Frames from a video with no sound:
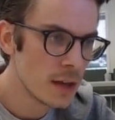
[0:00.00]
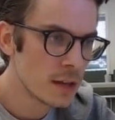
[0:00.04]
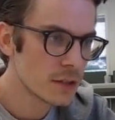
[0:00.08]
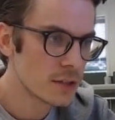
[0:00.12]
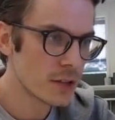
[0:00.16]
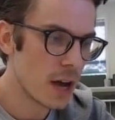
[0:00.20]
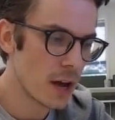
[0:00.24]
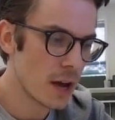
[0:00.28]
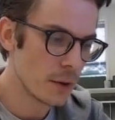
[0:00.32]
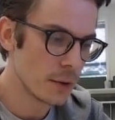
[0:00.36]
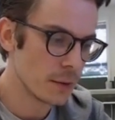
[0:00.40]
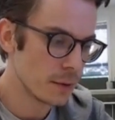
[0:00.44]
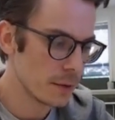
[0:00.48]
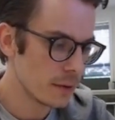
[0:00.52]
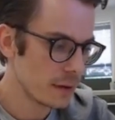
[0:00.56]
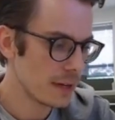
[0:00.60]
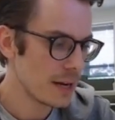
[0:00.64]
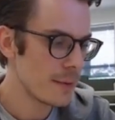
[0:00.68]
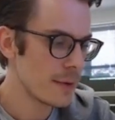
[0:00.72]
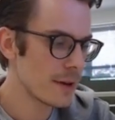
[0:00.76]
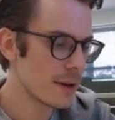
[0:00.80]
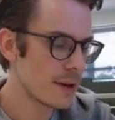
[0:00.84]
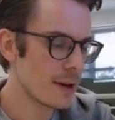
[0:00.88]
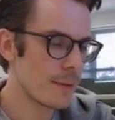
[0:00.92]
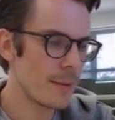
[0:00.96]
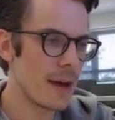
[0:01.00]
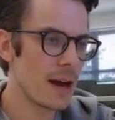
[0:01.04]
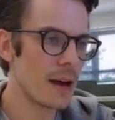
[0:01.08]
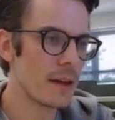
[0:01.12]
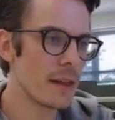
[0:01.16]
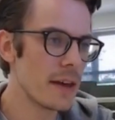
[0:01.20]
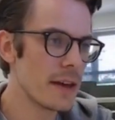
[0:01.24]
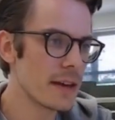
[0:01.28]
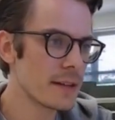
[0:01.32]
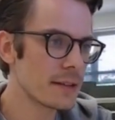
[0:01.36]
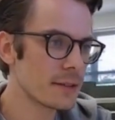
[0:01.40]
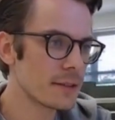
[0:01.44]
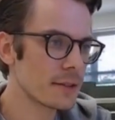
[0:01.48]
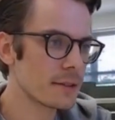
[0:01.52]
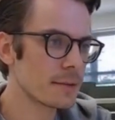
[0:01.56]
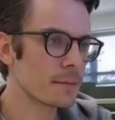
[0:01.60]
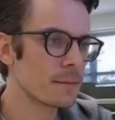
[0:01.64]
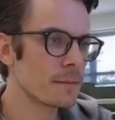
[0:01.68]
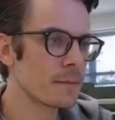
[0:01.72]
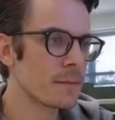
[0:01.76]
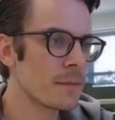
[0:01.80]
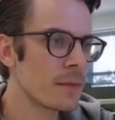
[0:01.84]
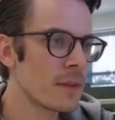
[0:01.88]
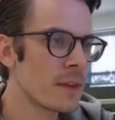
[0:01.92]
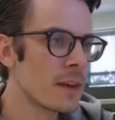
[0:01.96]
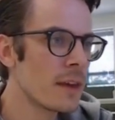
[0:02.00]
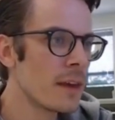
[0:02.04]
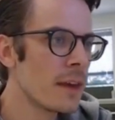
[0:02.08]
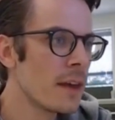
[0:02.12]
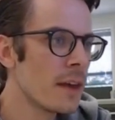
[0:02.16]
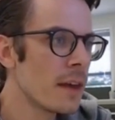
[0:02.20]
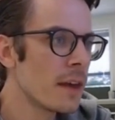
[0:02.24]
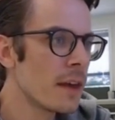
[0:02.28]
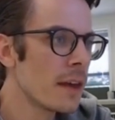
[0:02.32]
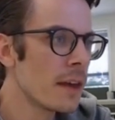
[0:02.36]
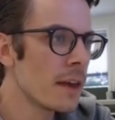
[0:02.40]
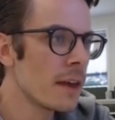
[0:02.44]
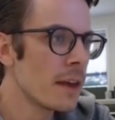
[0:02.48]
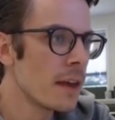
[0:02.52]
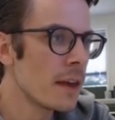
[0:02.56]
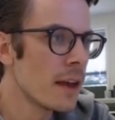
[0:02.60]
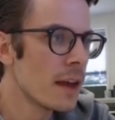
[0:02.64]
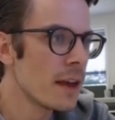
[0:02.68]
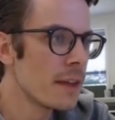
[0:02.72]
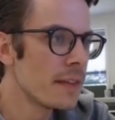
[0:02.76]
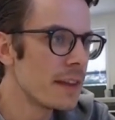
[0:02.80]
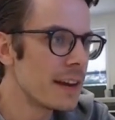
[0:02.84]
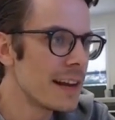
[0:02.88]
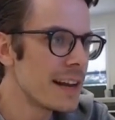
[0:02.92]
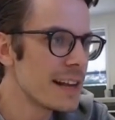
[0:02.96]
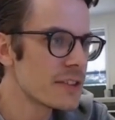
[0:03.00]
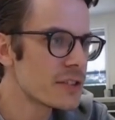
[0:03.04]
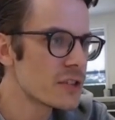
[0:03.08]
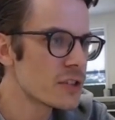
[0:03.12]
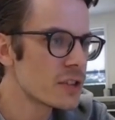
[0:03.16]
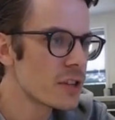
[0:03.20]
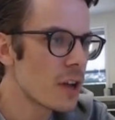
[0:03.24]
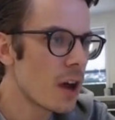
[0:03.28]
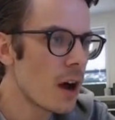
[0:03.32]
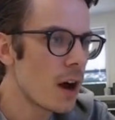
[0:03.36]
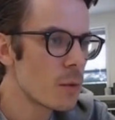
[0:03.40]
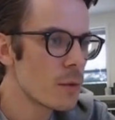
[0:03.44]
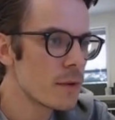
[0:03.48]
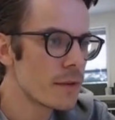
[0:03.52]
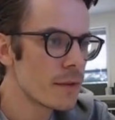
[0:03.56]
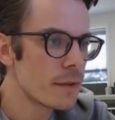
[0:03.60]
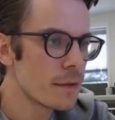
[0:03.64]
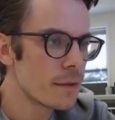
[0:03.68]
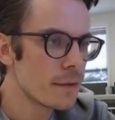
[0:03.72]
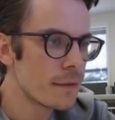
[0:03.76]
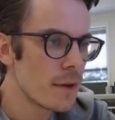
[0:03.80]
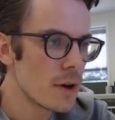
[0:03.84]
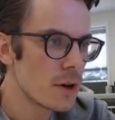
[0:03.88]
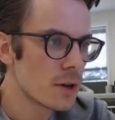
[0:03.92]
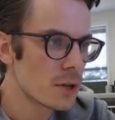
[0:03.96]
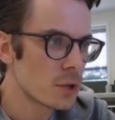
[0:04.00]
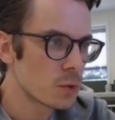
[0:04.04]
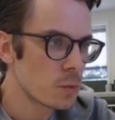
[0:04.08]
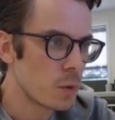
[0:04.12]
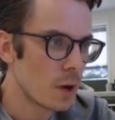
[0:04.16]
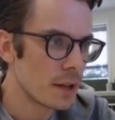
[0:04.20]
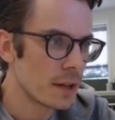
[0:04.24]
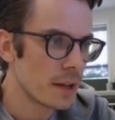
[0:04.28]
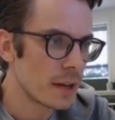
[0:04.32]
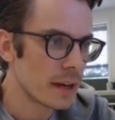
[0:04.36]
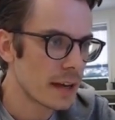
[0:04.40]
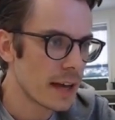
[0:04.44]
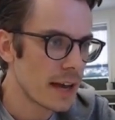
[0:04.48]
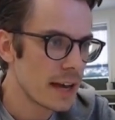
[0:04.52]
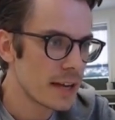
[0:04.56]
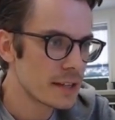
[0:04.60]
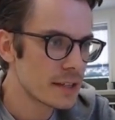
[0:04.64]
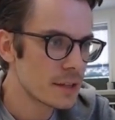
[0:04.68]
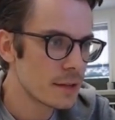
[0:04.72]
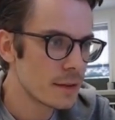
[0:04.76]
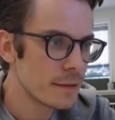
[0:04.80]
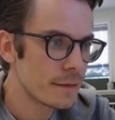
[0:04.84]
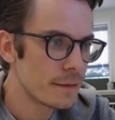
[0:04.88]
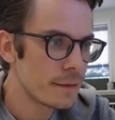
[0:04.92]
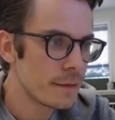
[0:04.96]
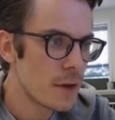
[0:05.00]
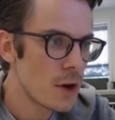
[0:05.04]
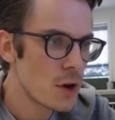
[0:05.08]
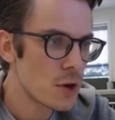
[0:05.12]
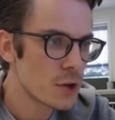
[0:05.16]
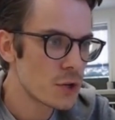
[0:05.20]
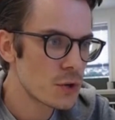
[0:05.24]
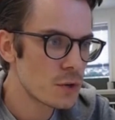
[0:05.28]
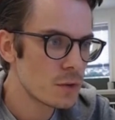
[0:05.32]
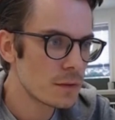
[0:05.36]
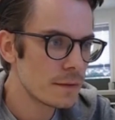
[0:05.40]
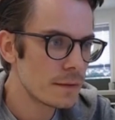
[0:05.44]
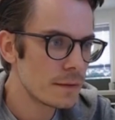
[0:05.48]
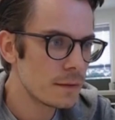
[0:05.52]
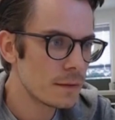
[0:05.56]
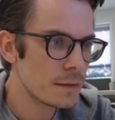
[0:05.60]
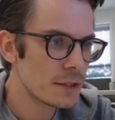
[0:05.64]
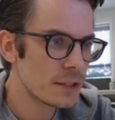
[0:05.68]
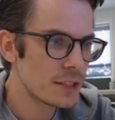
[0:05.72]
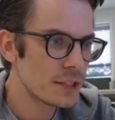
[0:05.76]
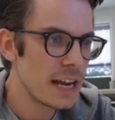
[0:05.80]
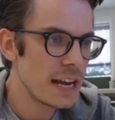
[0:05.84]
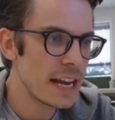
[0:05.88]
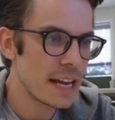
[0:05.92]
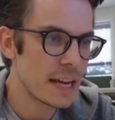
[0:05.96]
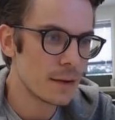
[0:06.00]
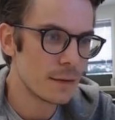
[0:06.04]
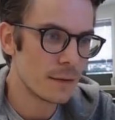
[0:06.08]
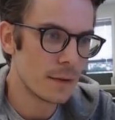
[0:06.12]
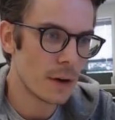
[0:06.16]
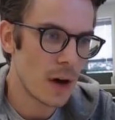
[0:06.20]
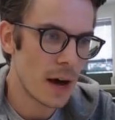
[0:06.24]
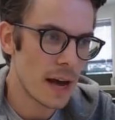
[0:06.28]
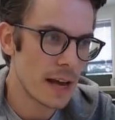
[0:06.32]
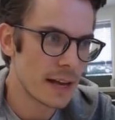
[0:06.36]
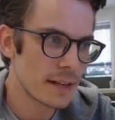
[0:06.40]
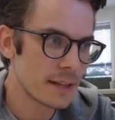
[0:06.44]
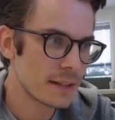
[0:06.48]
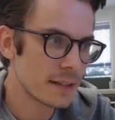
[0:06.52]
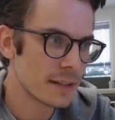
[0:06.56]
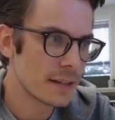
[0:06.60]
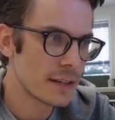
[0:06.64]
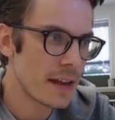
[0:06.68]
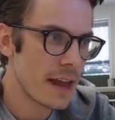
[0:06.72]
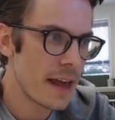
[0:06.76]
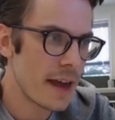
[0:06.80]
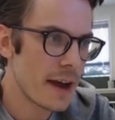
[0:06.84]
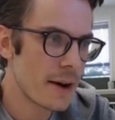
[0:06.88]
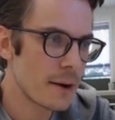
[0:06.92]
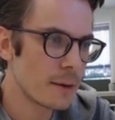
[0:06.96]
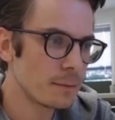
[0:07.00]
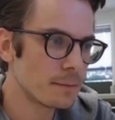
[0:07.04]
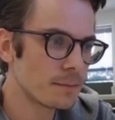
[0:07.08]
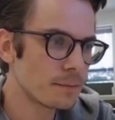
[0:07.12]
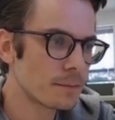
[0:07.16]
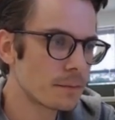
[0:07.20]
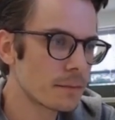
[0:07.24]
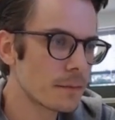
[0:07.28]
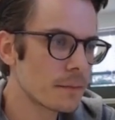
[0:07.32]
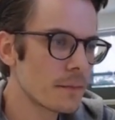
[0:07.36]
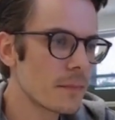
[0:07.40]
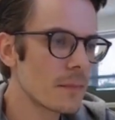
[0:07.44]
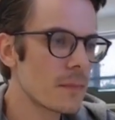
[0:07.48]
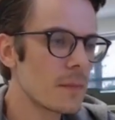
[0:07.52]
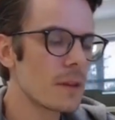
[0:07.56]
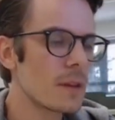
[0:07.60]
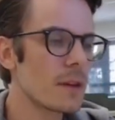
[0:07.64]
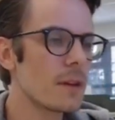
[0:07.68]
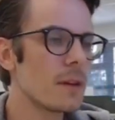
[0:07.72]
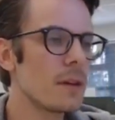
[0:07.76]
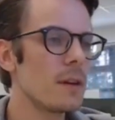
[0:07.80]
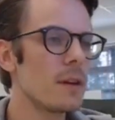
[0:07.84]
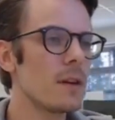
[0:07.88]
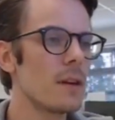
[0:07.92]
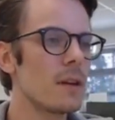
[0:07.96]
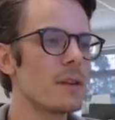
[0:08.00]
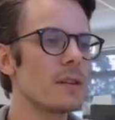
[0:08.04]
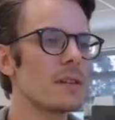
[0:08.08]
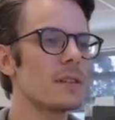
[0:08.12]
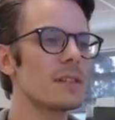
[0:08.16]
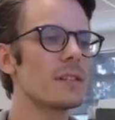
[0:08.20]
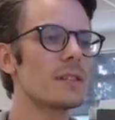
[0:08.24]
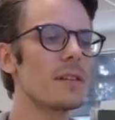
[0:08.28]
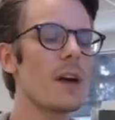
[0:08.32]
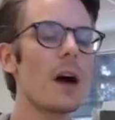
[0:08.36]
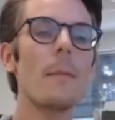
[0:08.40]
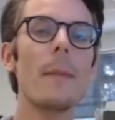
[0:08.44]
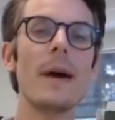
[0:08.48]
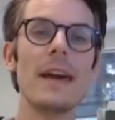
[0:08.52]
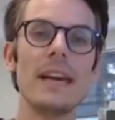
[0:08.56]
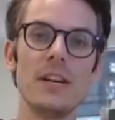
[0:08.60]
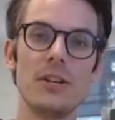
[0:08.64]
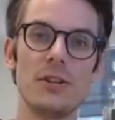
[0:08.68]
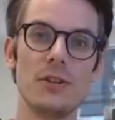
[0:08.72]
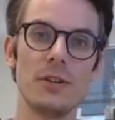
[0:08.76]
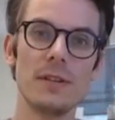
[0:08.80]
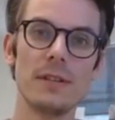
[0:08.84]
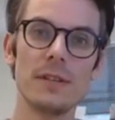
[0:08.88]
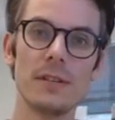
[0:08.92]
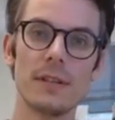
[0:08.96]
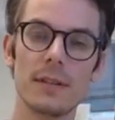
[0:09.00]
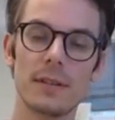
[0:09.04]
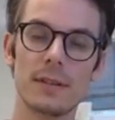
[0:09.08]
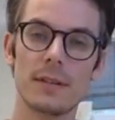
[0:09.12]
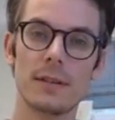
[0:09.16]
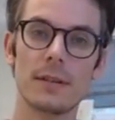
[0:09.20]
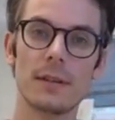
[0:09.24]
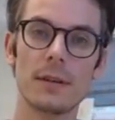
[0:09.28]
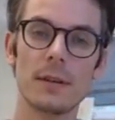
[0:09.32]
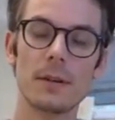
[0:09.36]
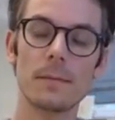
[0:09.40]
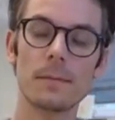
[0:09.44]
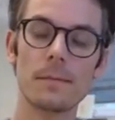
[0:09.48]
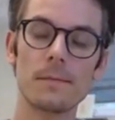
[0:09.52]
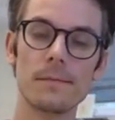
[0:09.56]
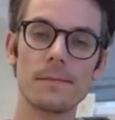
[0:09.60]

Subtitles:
So let me come out of this. Now let's start with the first one, okay? So the virtual selling advice. Now, some agents,